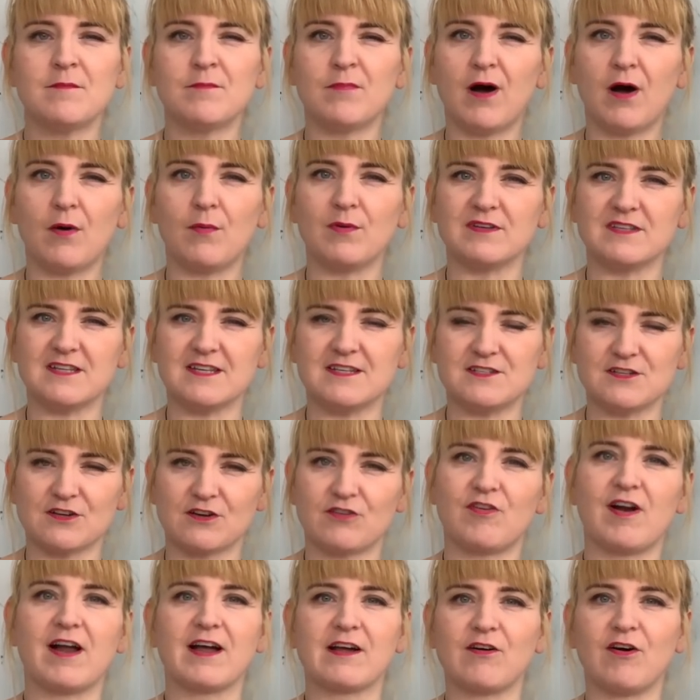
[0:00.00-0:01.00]
but I wanted to
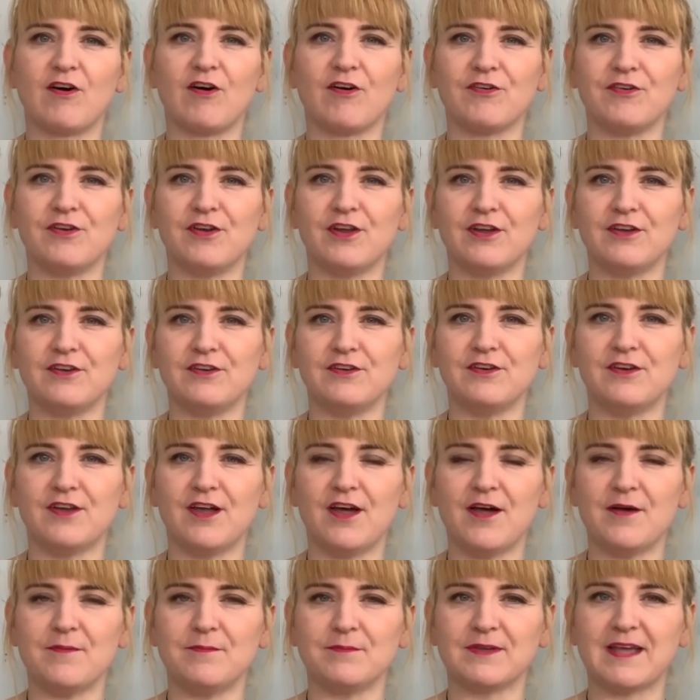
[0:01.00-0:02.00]
crack on
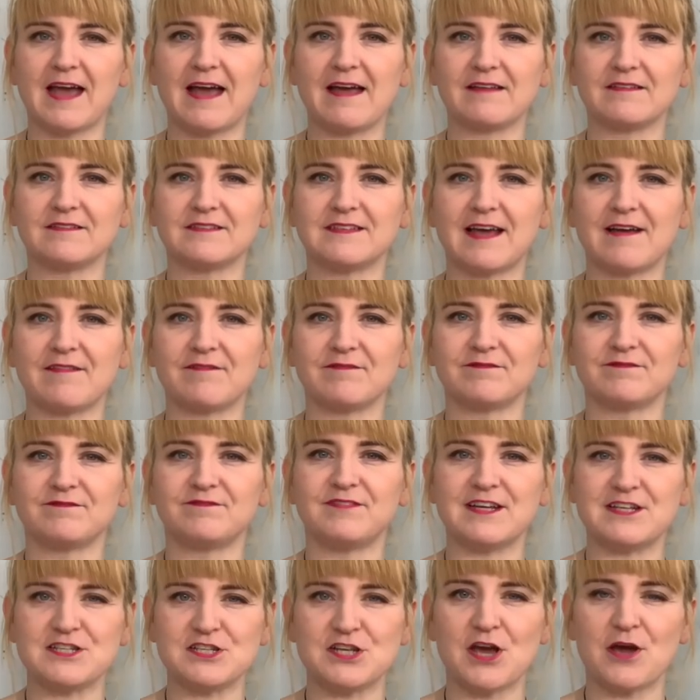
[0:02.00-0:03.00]
and get
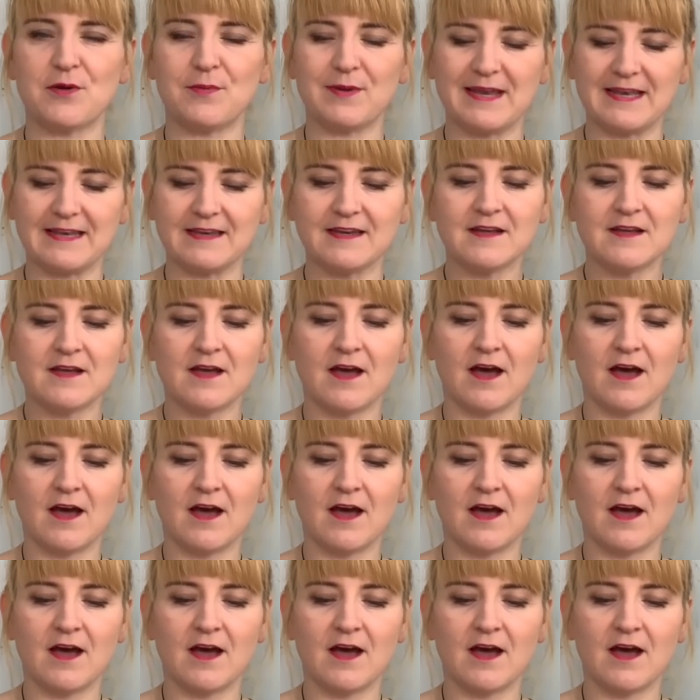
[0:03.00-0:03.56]
videoing.